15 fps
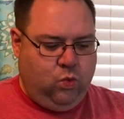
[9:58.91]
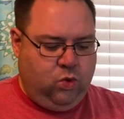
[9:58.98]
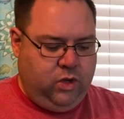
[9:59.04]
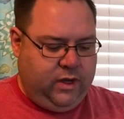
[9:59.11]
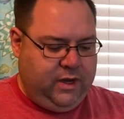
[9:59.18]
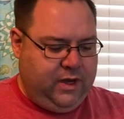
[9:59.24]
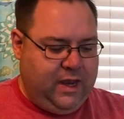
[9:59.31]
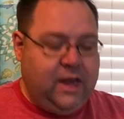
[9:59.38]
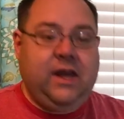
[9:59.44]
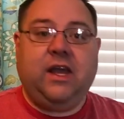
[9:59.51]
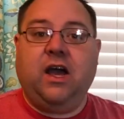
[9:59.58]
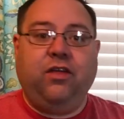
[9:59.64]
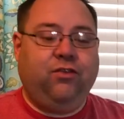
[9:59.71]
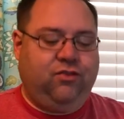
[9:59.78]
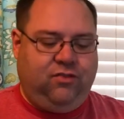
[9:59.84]
would in any
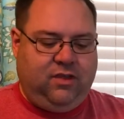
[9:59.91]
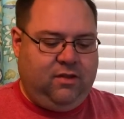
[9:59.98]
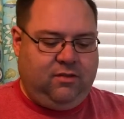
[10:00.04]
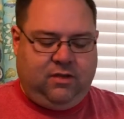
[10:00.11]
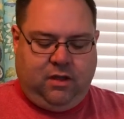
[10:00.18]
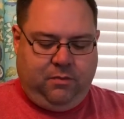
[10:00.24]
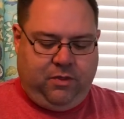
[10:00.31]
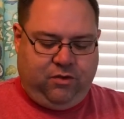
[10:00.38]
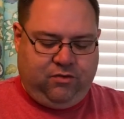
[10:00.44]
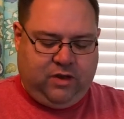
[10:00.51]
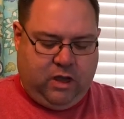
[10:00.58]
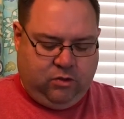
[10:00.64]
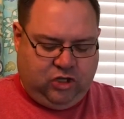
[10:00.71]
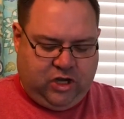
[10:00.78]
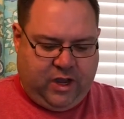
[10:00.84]
other system. There's
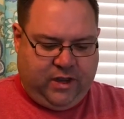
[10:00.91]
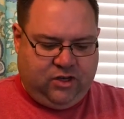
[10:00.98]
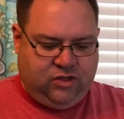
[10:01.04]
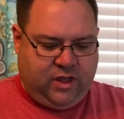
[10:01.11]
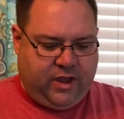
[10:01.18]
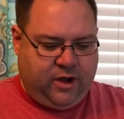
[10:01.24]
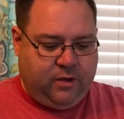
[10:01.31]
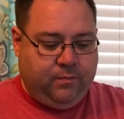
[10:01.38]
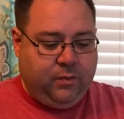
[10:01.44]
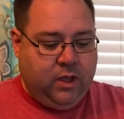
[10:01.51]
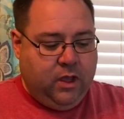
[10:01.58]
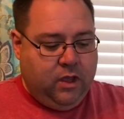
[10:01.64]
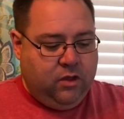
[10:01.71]
no change there.